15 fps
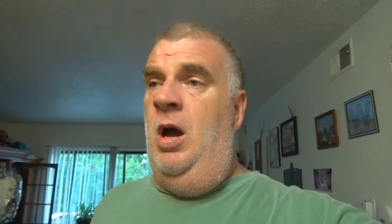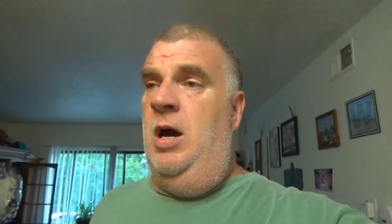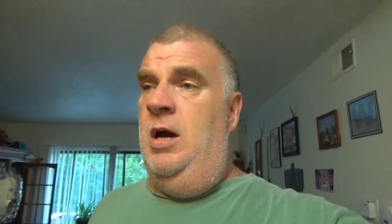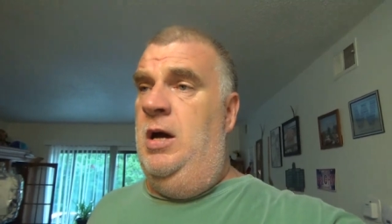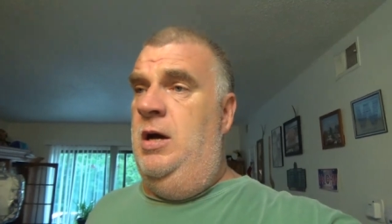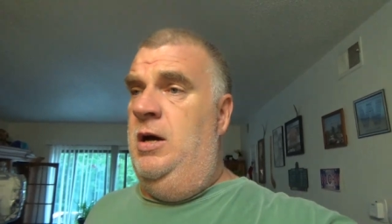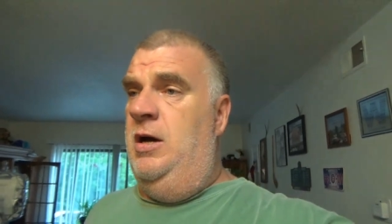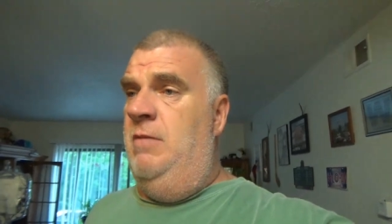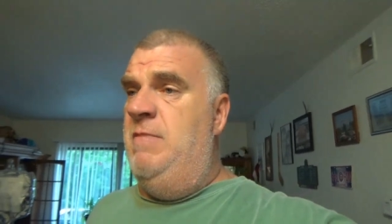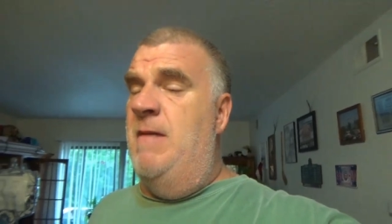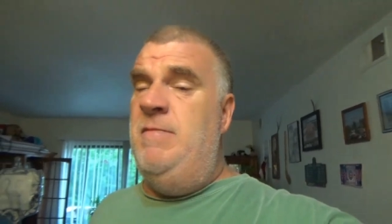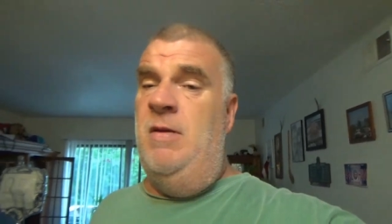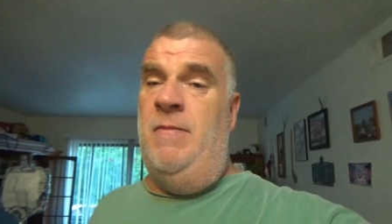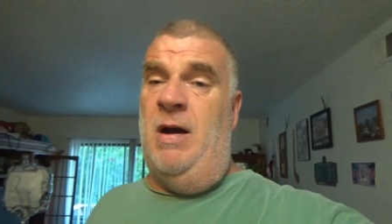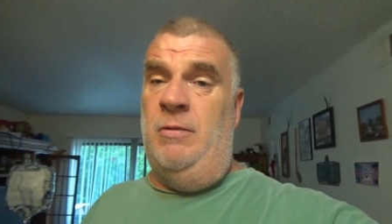uh,
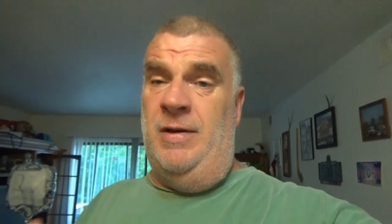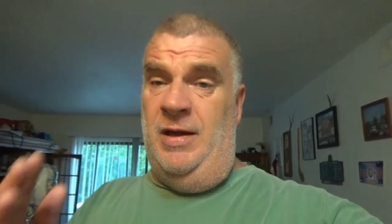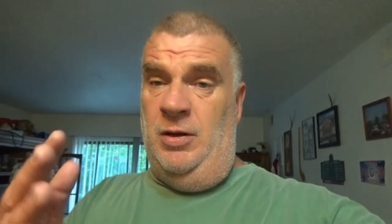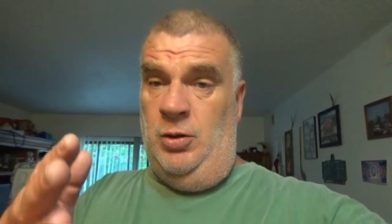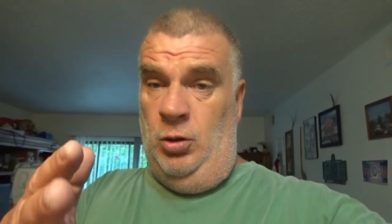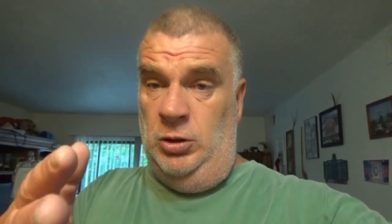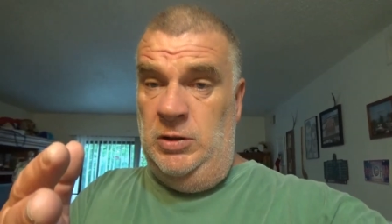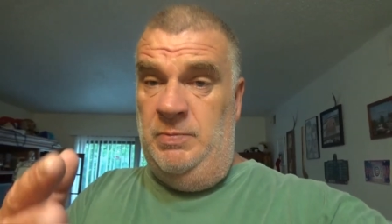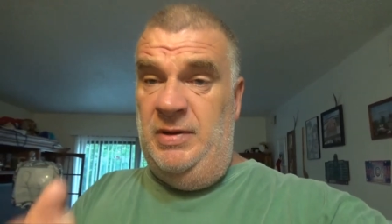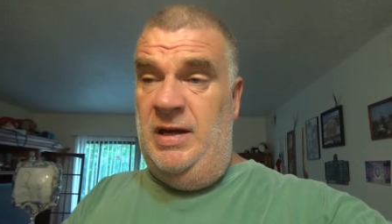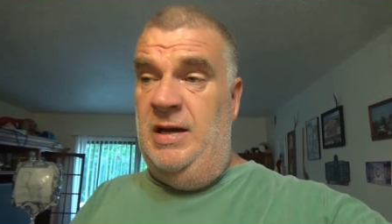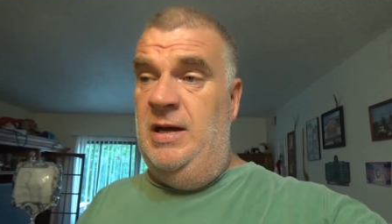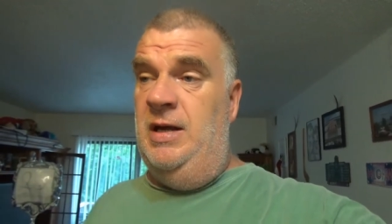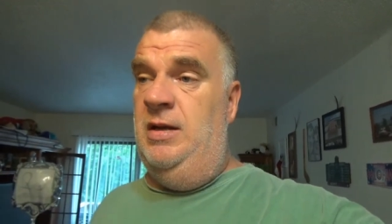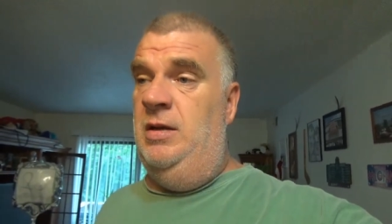maybe about ready to go to
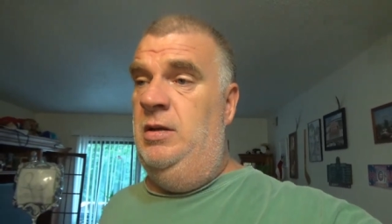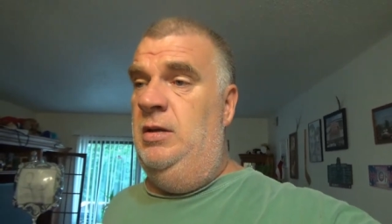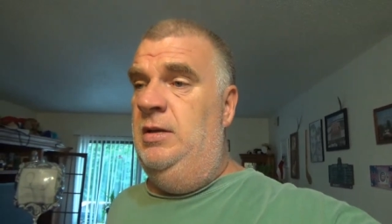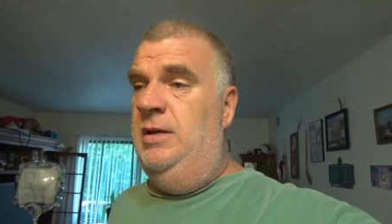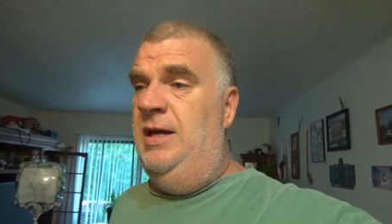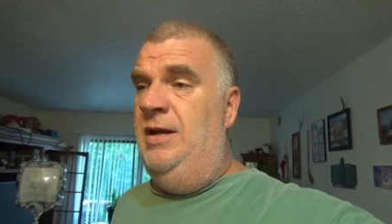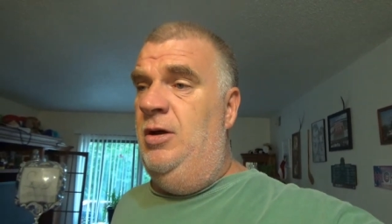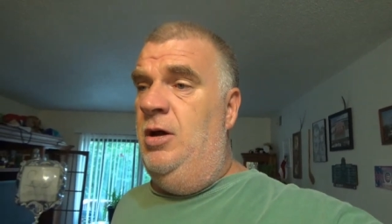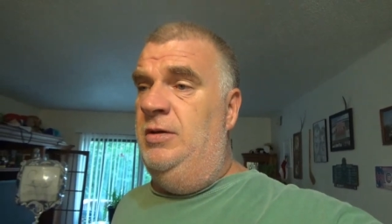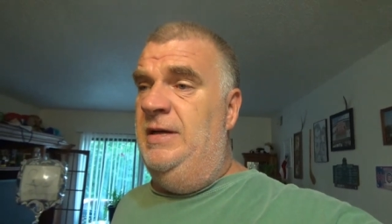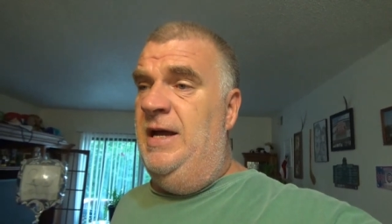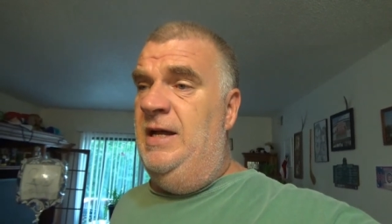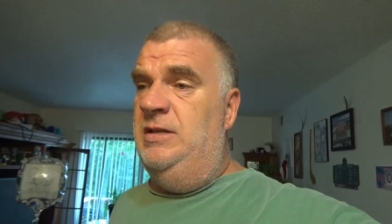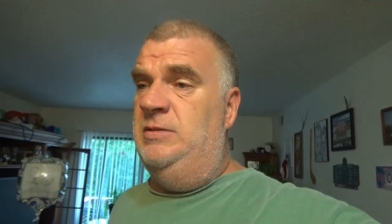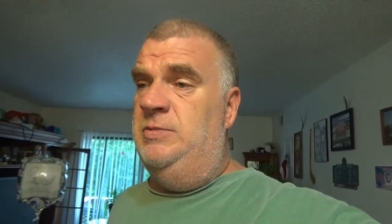bed and all
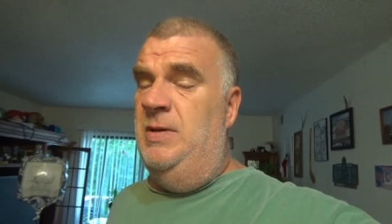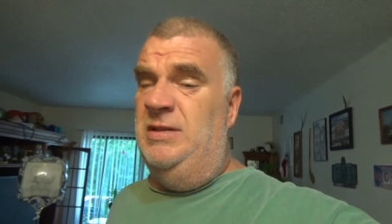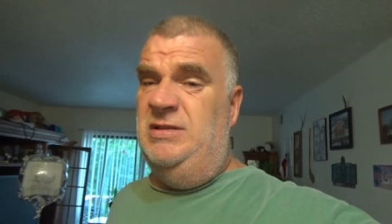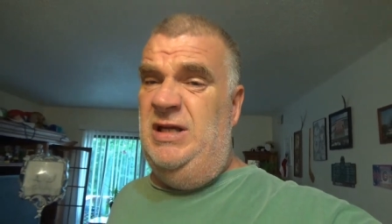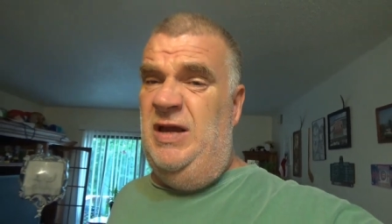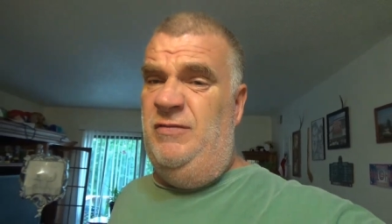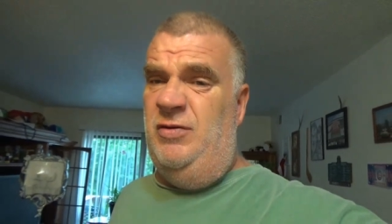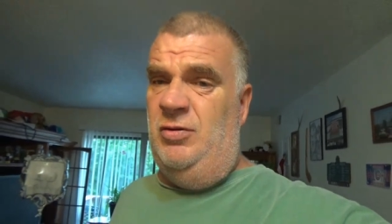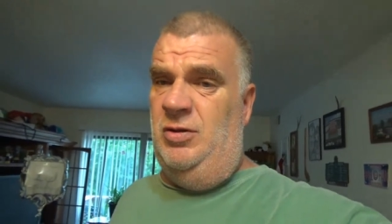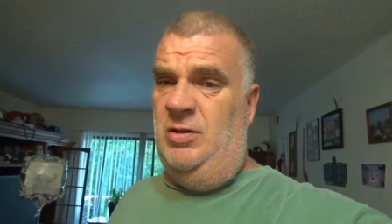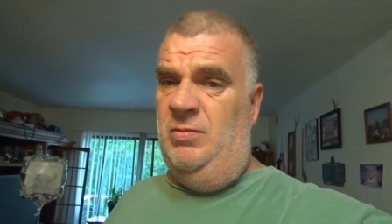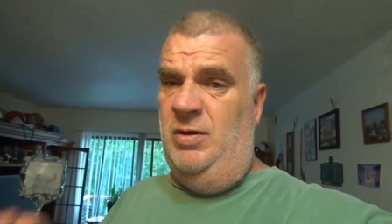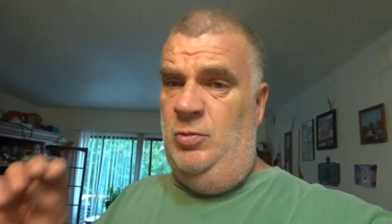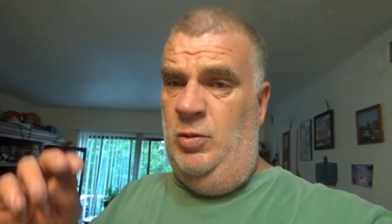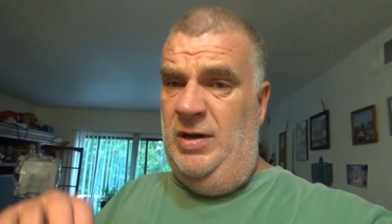that, especially if you're in
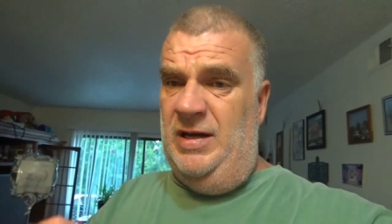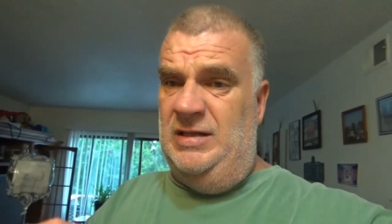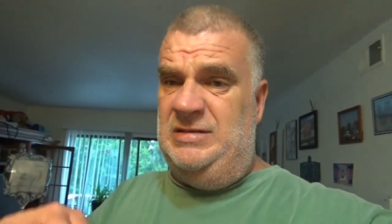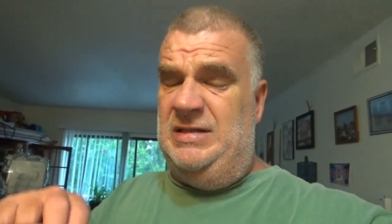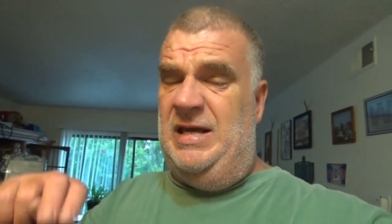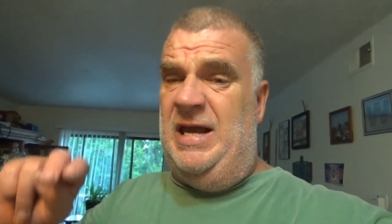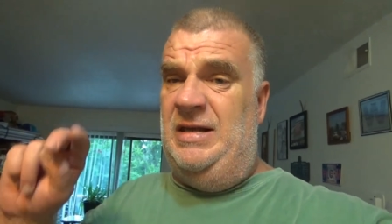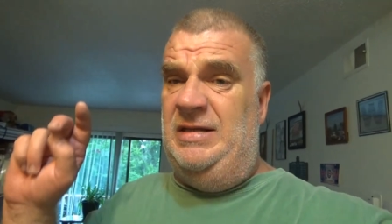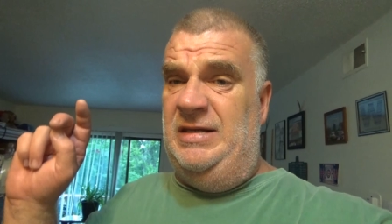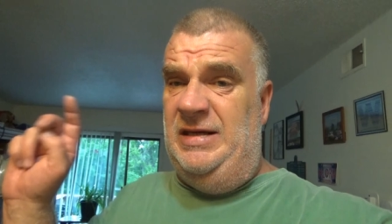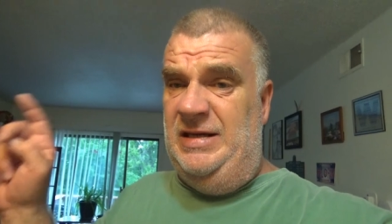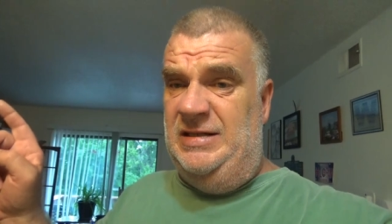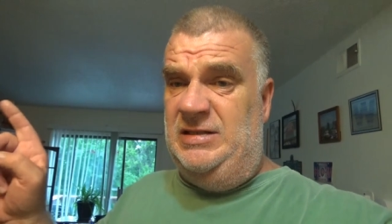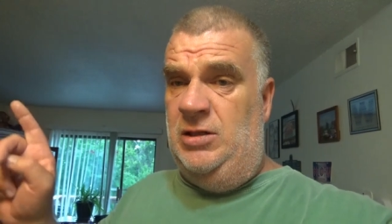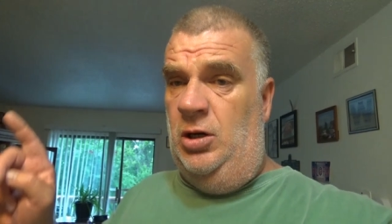the Midwest and the
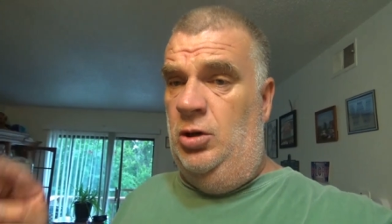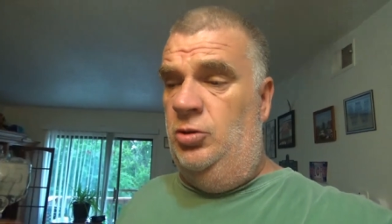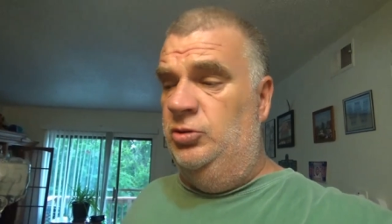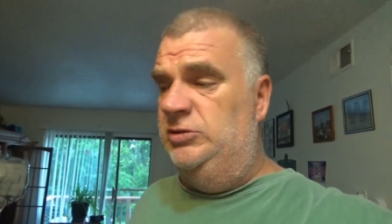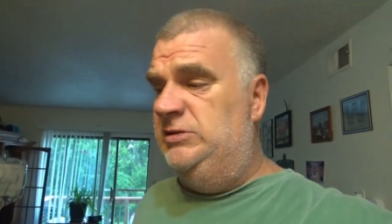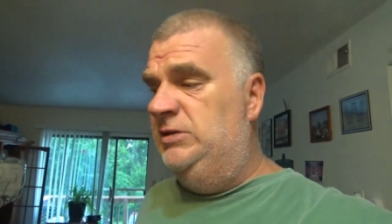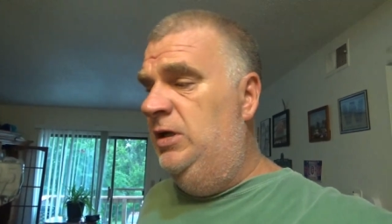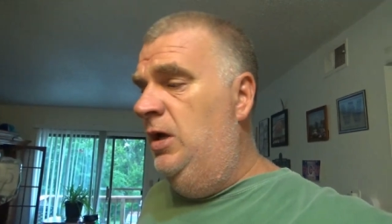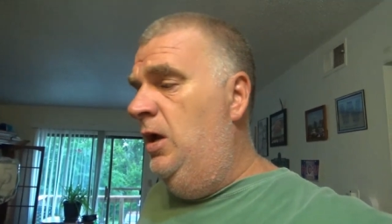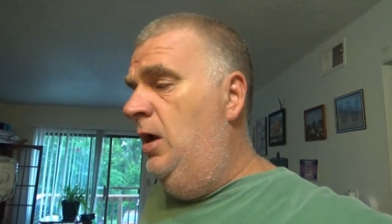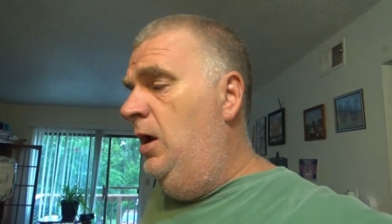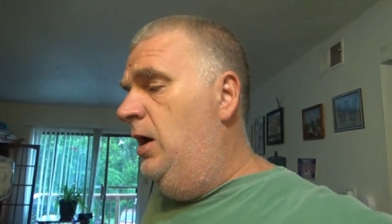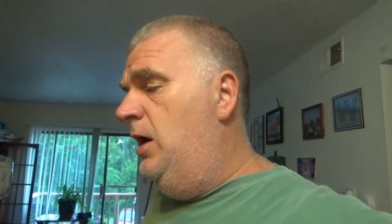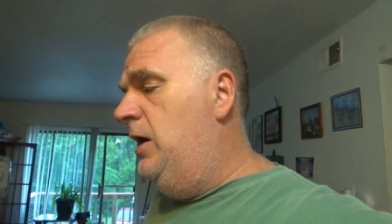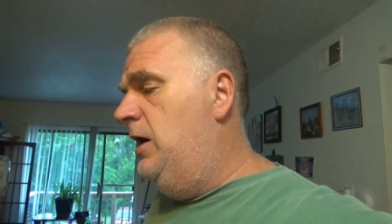East Coast
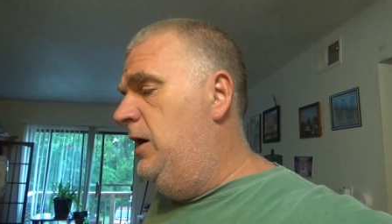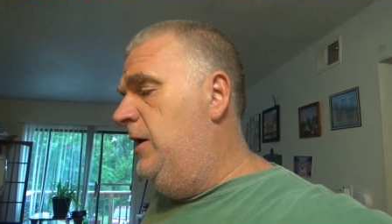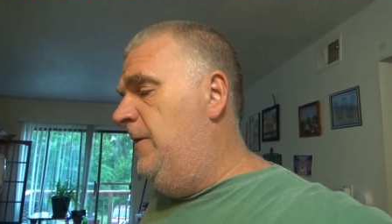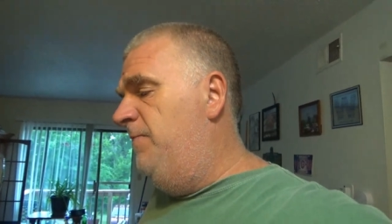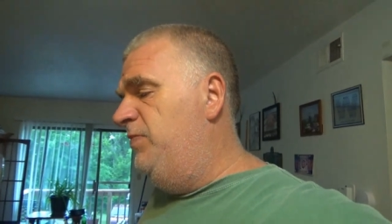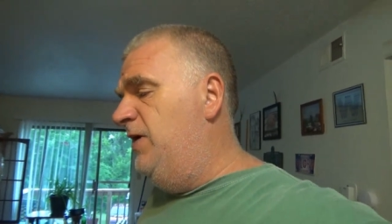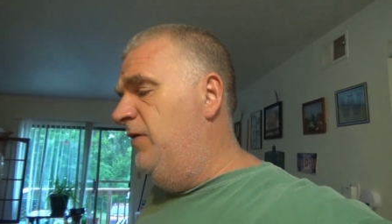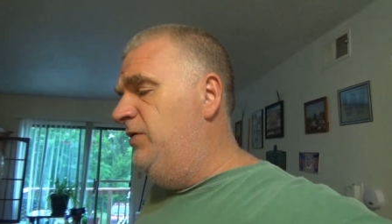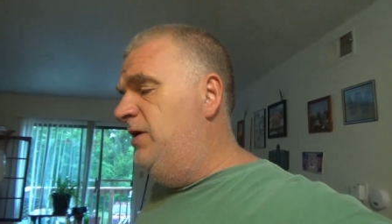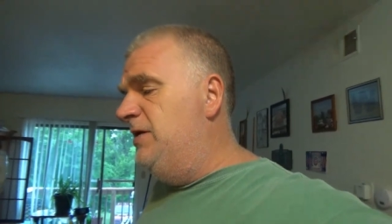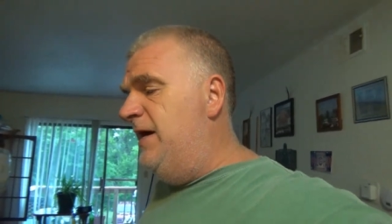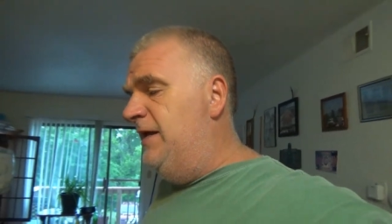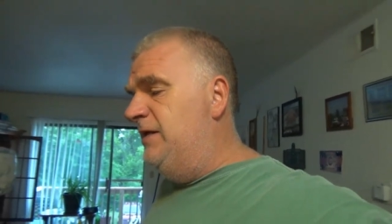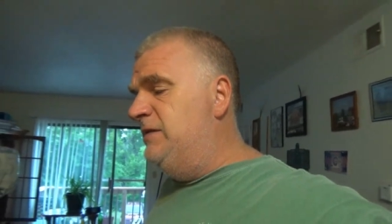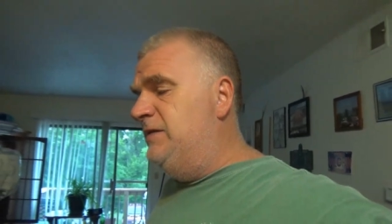uh, of the
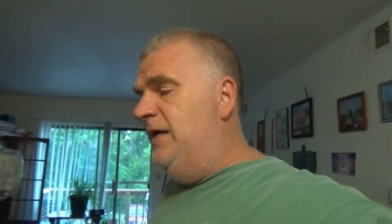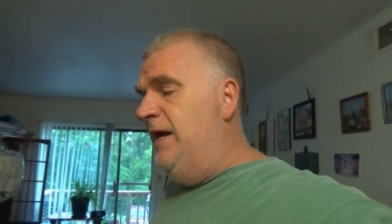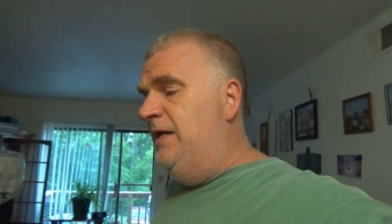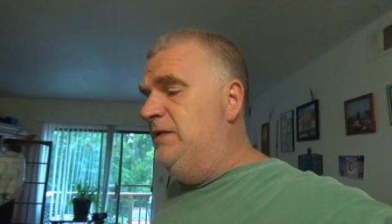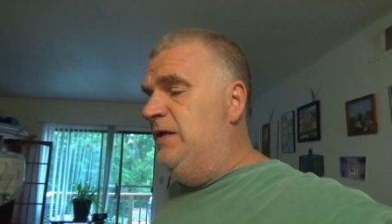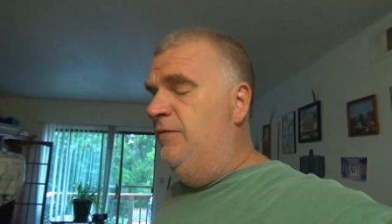United States.